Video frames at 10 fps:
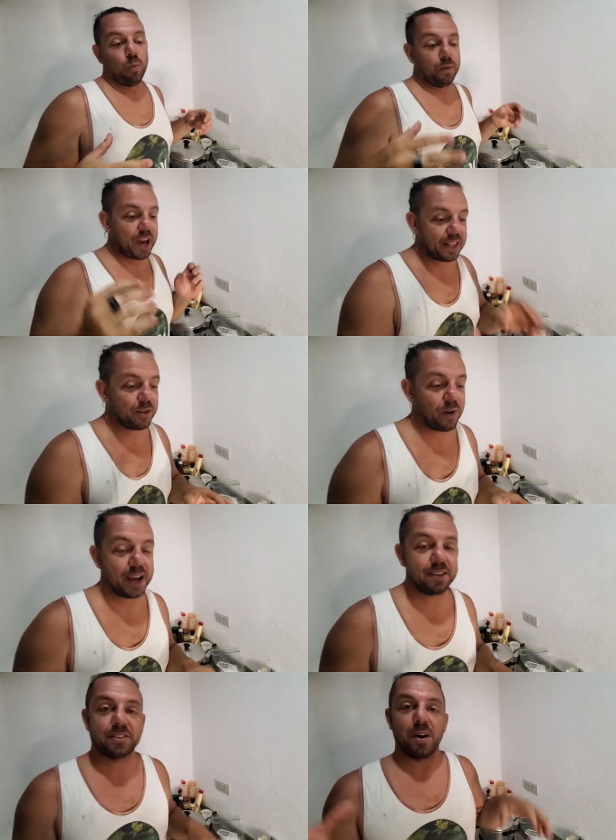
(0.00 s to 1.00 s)
We've got the
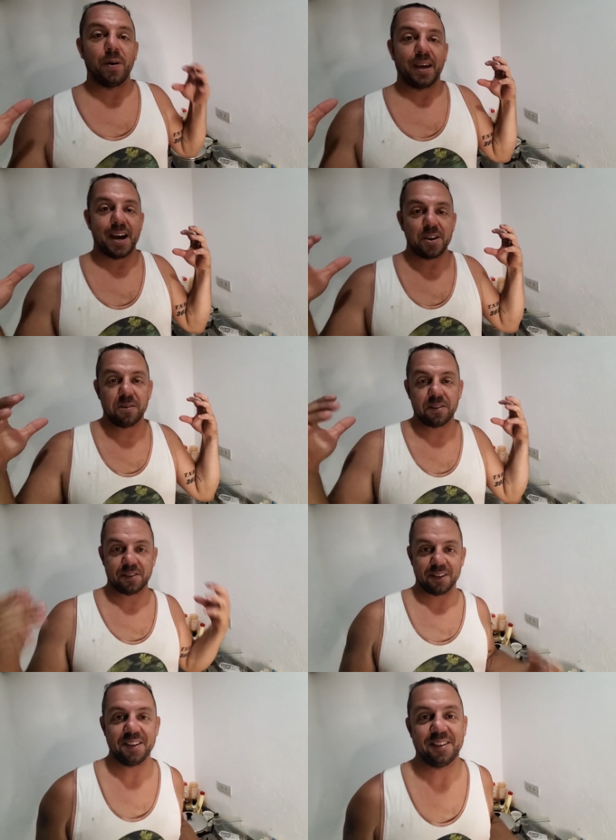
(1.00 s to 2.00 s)
rice going. I know
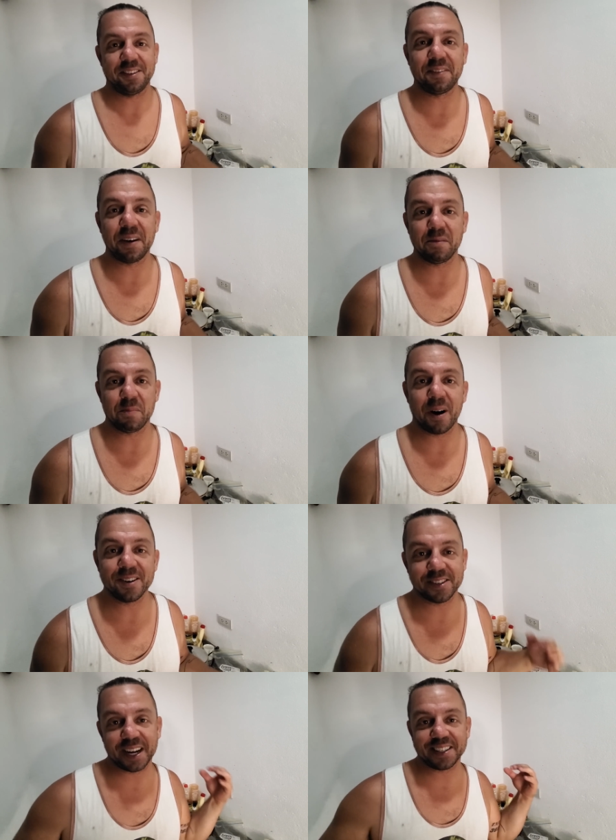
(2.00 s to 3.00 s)
this is Alyssa's favorite
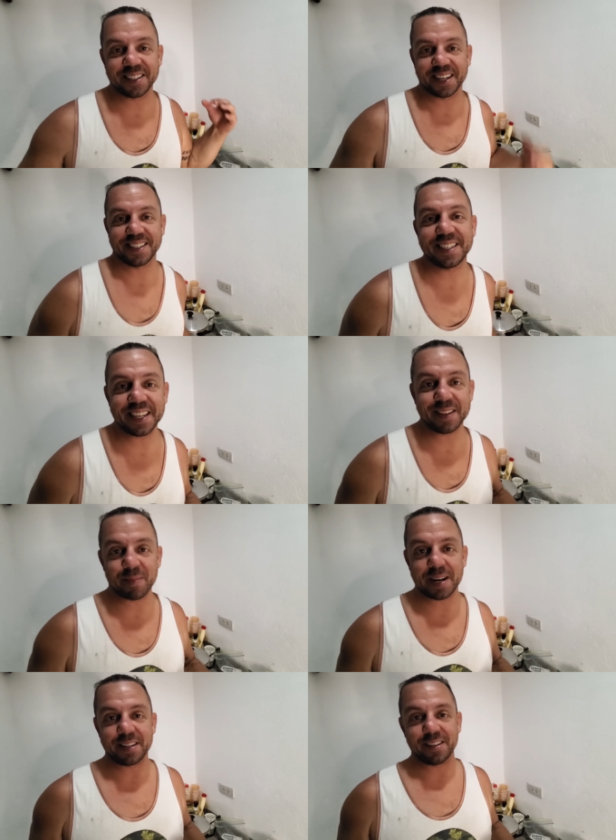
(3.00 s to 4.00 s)
part. She actually gets to eat
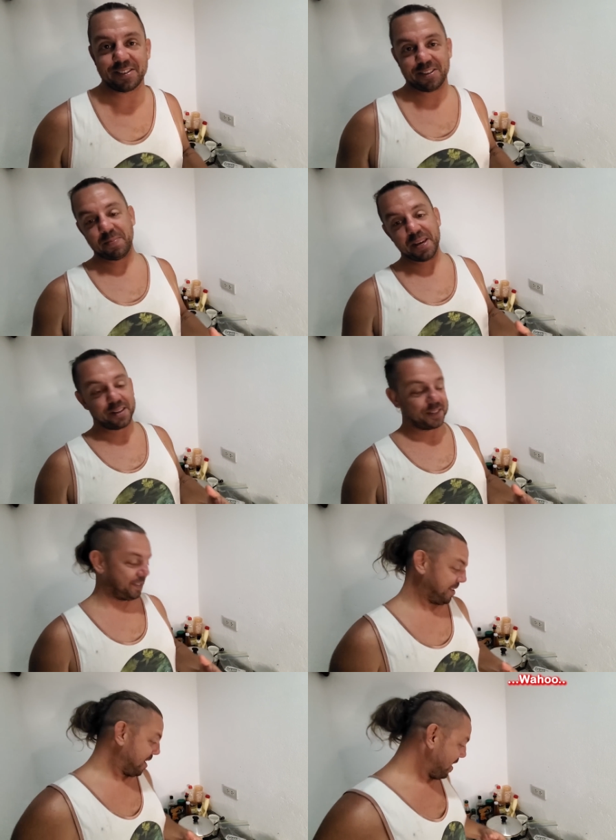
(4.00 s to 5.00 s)
my delicious meals.